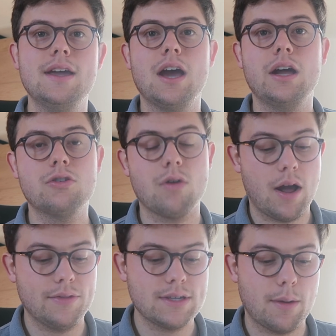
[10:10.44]
and
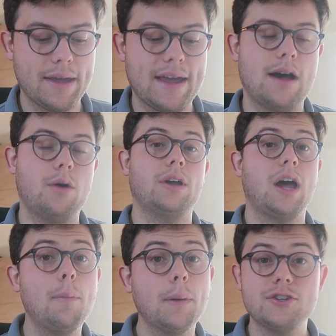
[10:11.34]
grind something out.
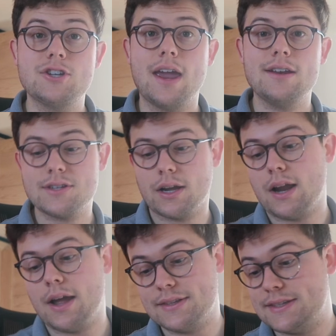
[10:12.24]
Couple of changes I'd
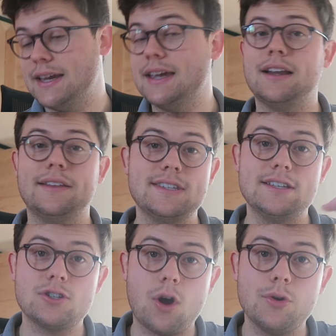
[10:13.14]
like to see. I'd like to see
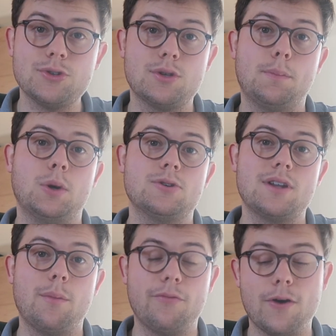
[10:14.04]
Sorensen pushed
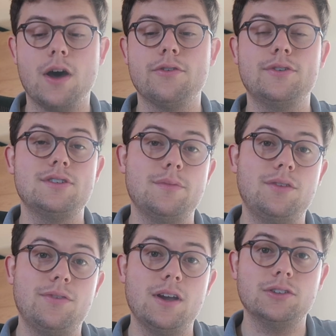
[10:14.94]
up further into
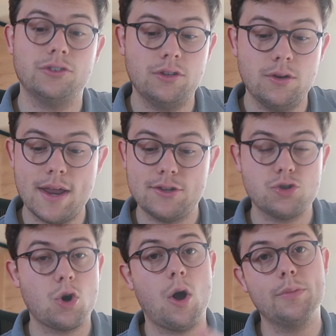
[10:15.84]
midfield and Nunes
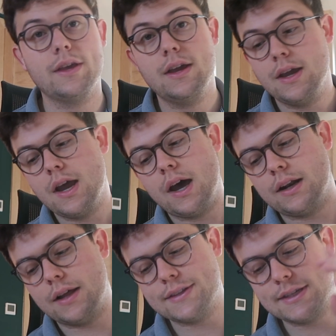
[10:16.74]
dropped. I'd
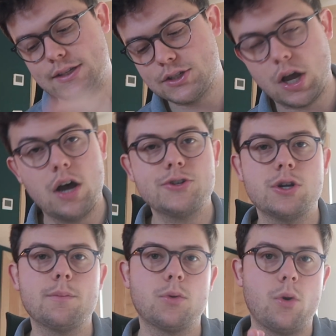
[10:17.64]
like to see
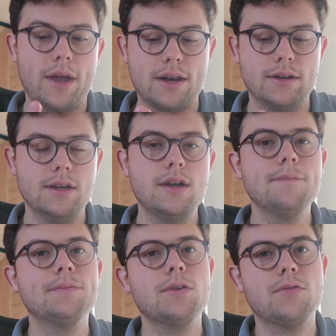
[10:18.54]
Sargent brought in
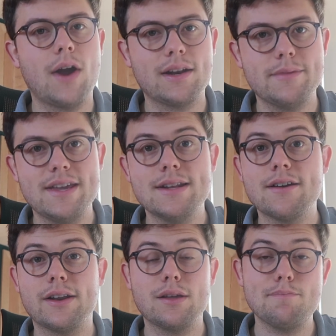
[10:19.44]
for Adam
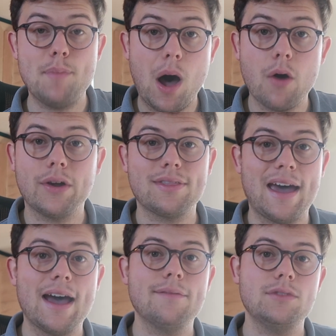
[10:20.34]
Idah. And I think barring
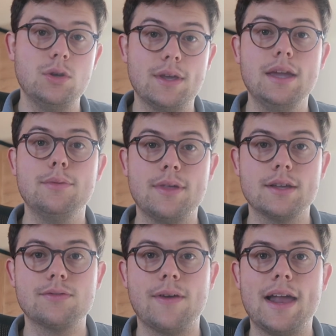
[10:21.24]
that, you keep
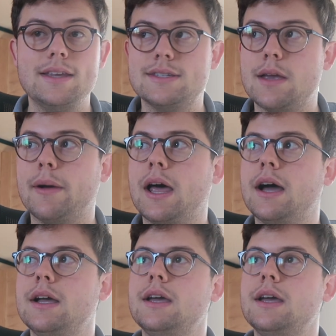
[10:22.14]
things fairly similar.